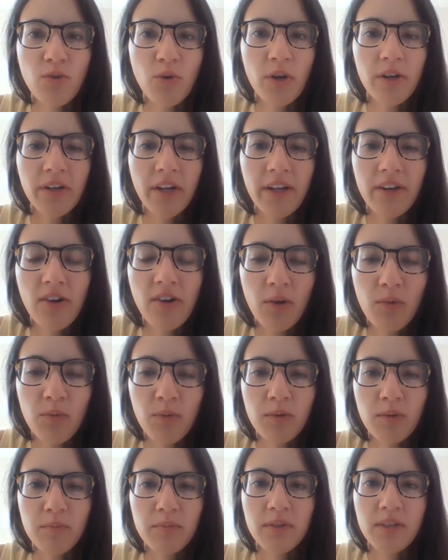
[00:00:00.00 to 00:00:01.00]
coordinator. I
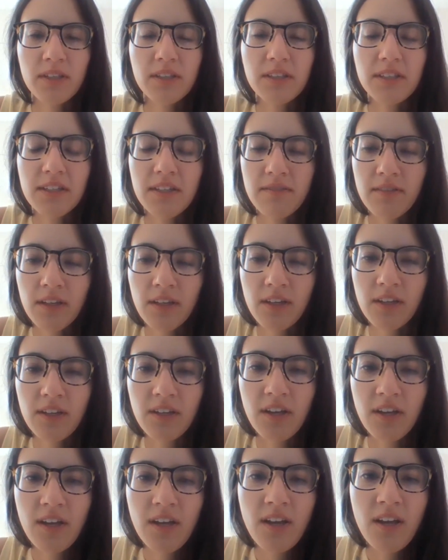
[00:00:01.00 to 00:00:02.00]
will be leaving
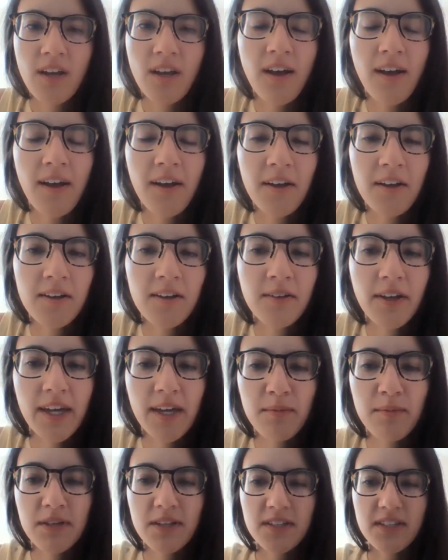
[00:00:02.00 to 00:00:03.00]

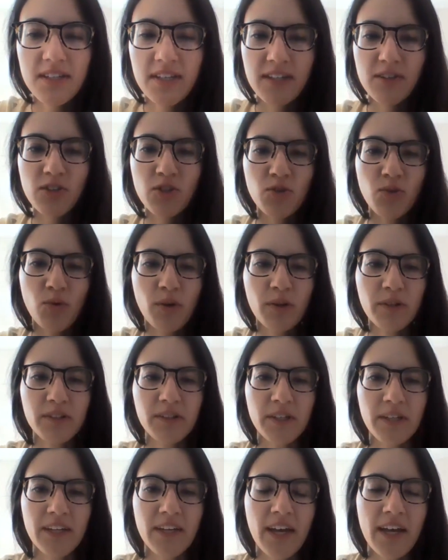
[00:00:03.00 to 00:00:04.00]
ABC
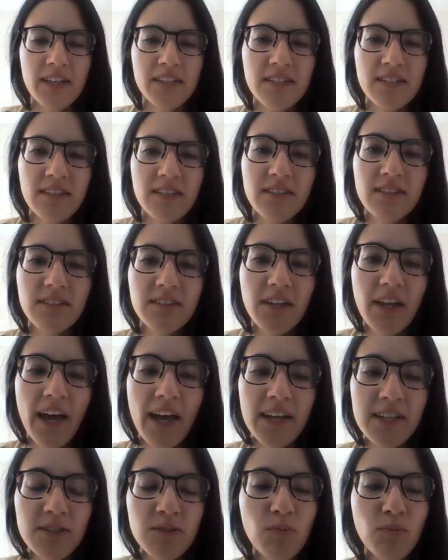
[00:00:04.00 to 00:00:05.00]
shortly,
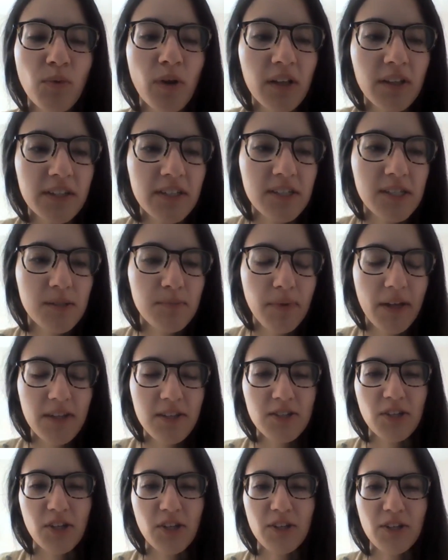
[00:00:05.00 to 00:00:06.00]
as well as
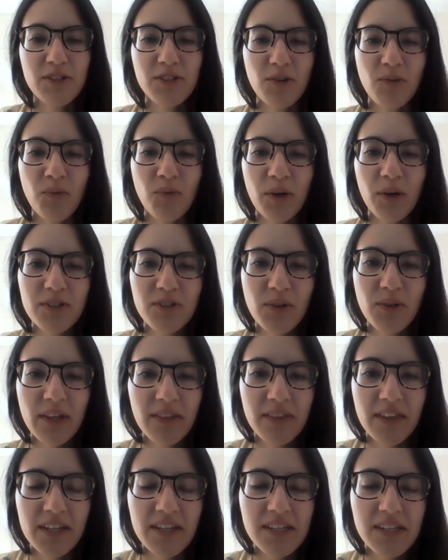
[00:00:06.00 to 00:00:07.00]
Spencer. So we're
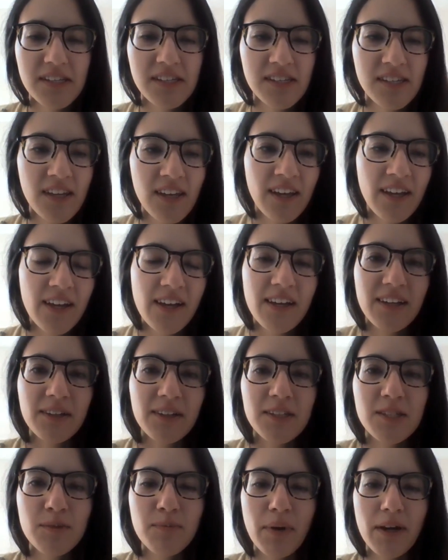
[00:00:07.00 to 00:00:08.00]
doing this
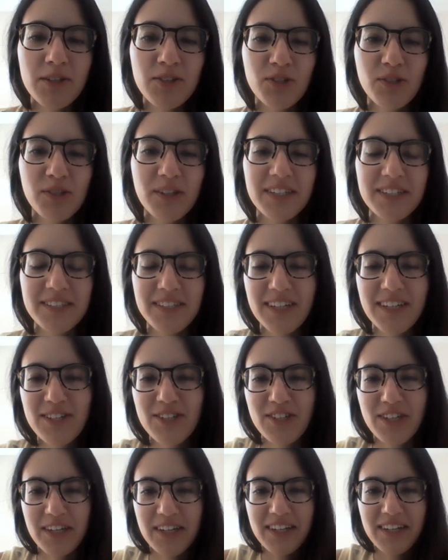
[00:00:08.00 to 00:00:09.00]
special
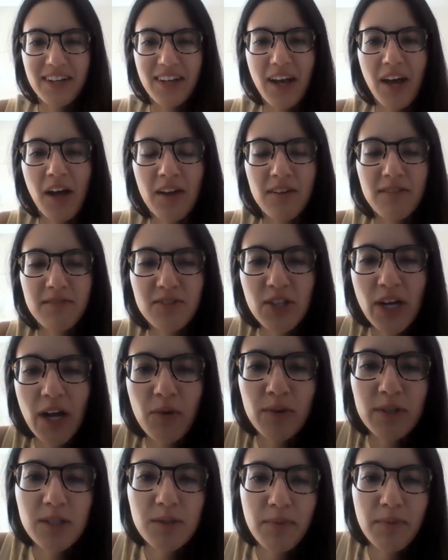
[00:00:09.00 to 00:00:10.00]
edition of Chat
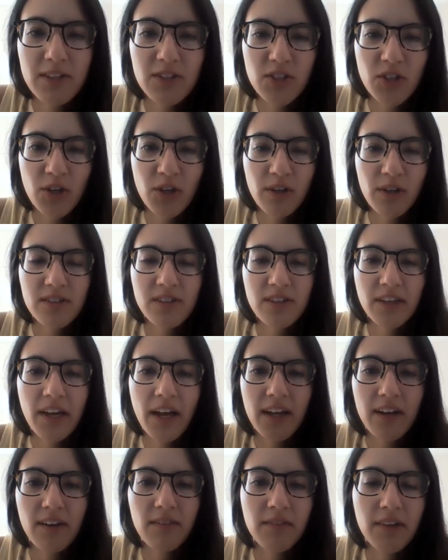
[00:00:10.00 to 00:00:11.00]
with Spencer to
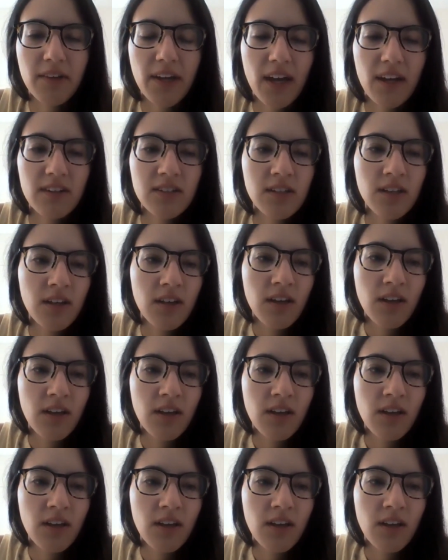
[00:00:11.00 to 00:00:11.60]
kind of get